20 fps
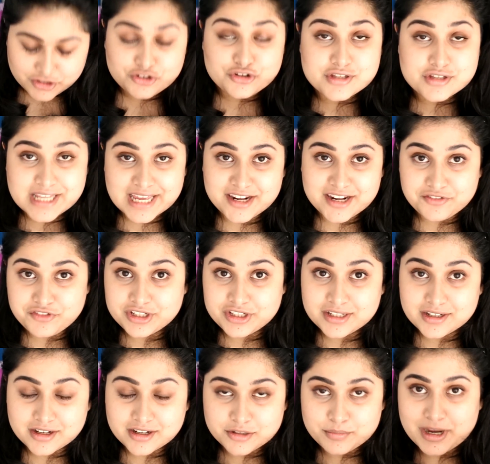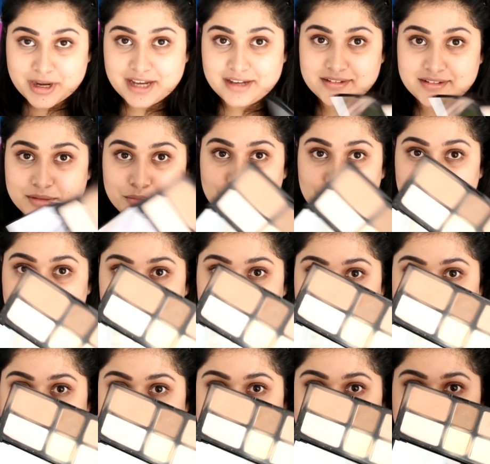To set everything under my eyes, I'm going to
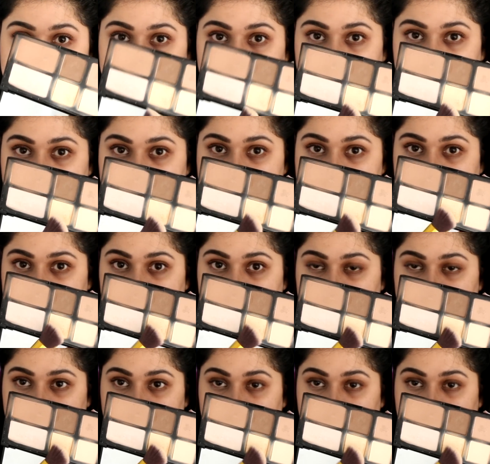use this banana shade of